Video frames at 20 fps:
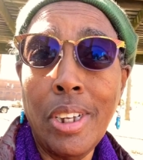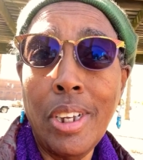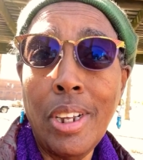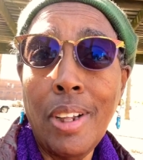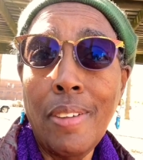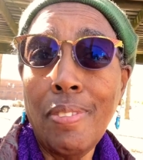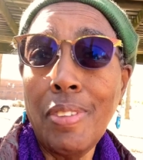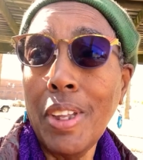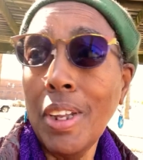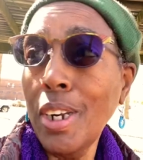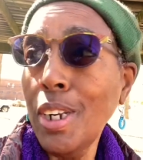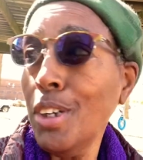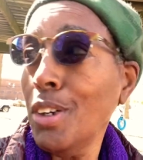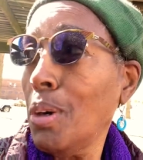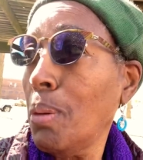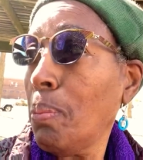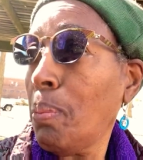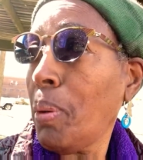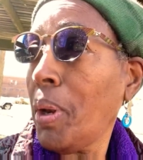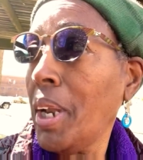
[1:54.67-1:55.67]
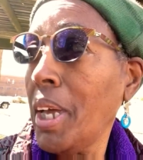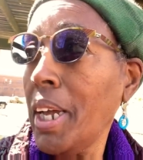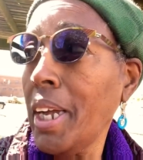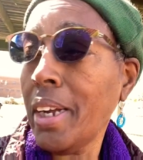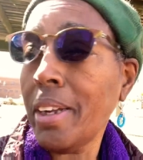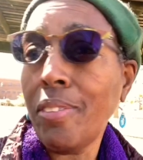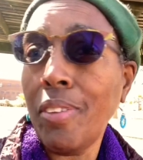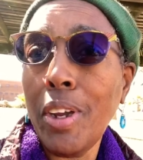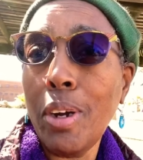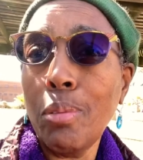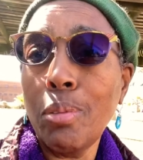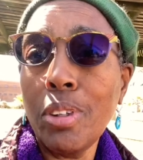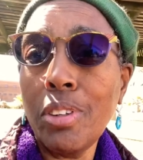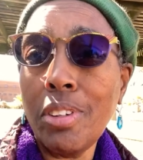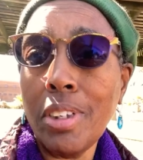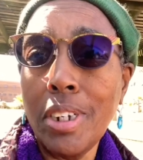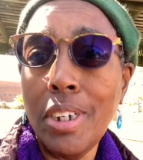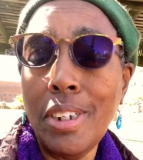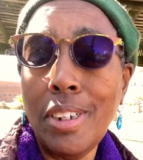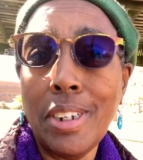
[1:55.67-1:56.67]
the little plaque that was
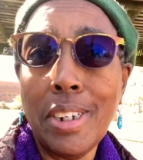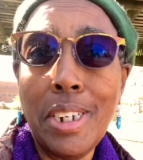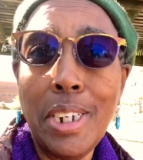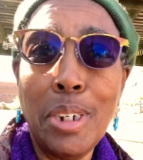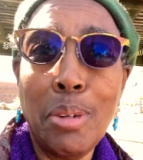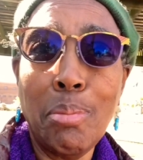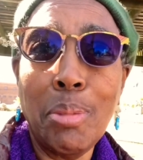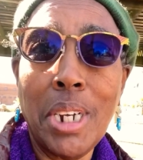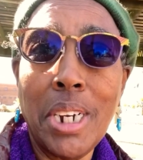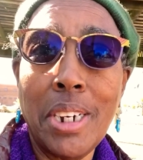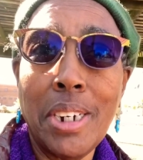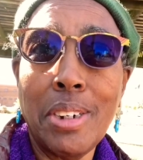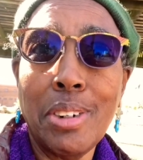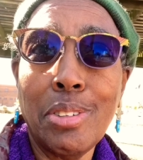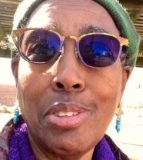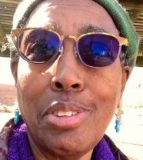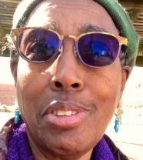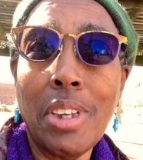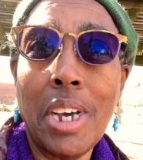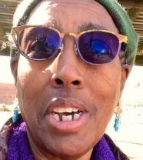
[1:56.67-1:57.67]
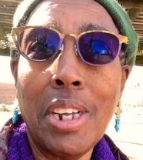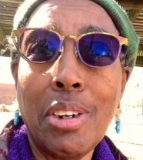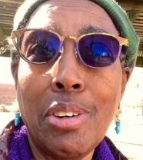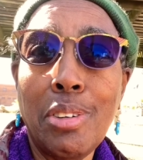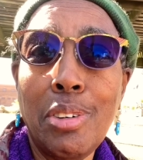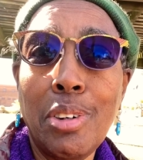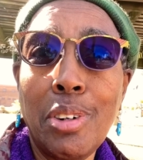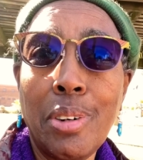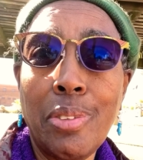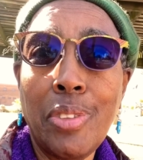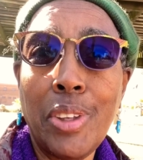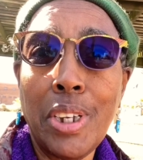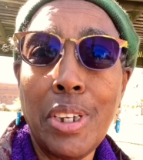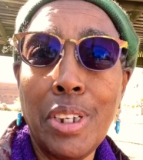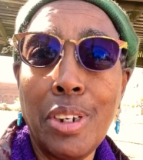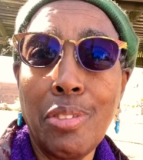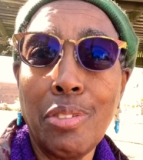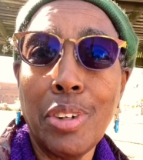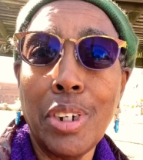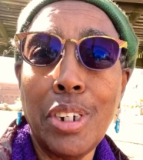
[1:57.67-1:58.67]
under him down. So I don't know if they're
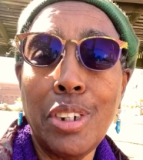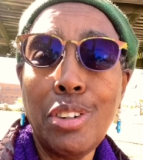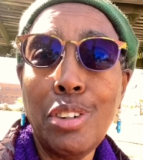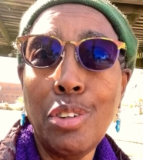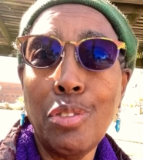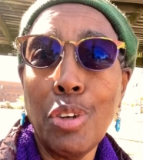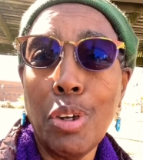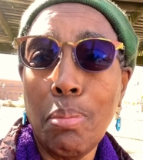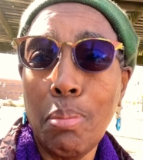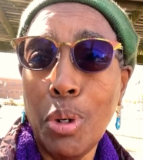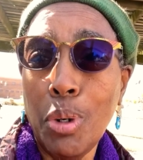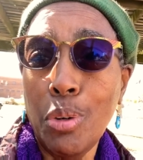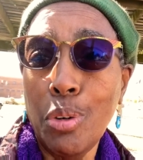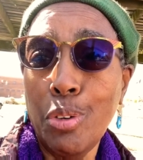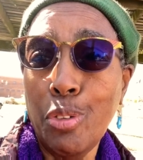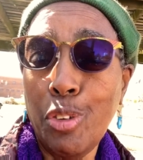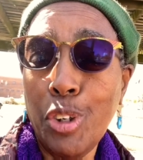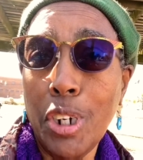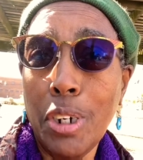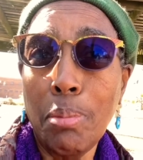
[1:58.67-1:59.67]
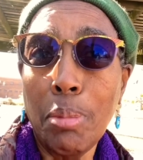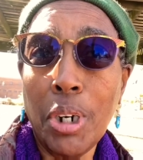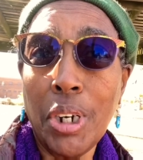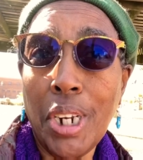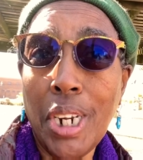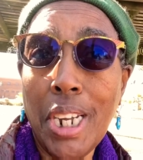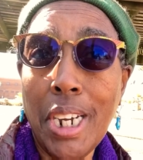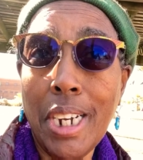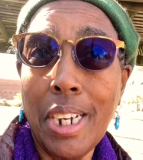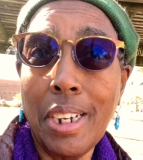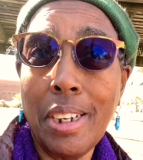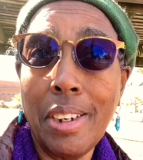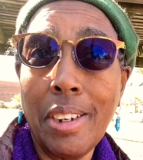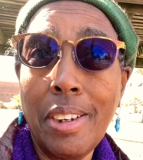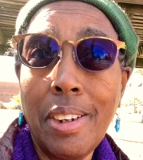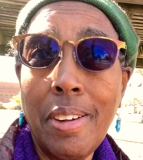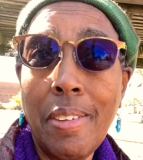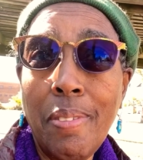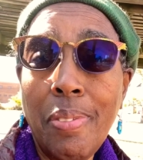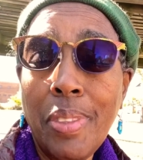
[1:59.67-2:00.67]
getting ready to remove him or not.
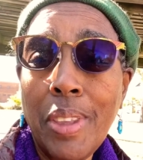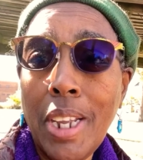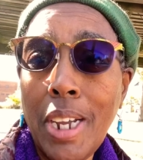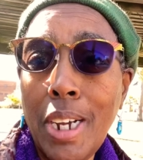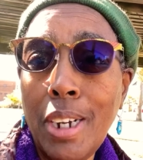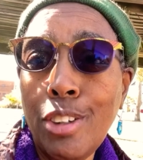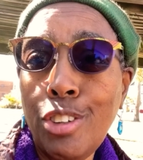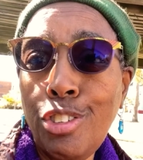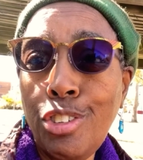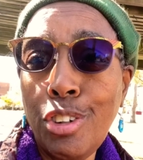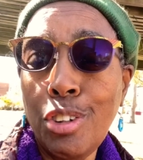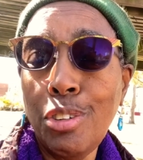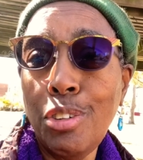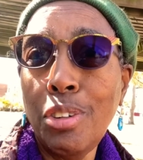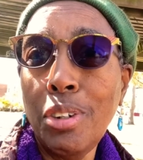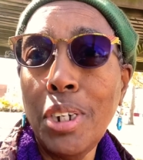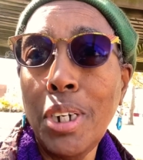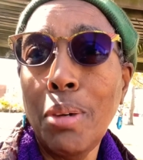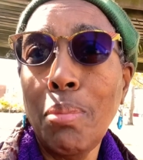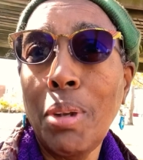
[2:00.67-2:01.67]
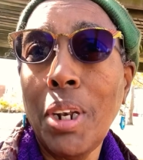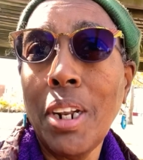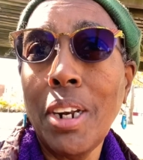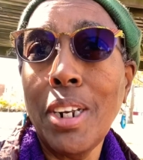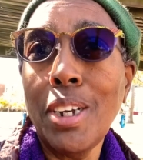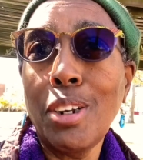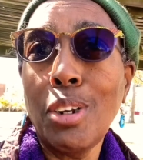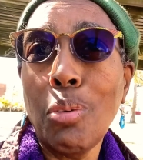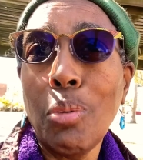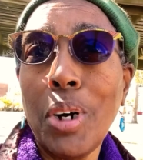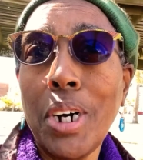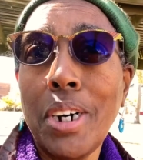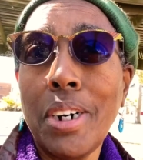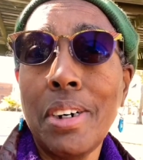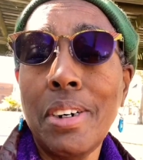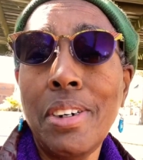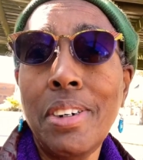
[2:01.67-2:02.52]
I'll show you him in a little while.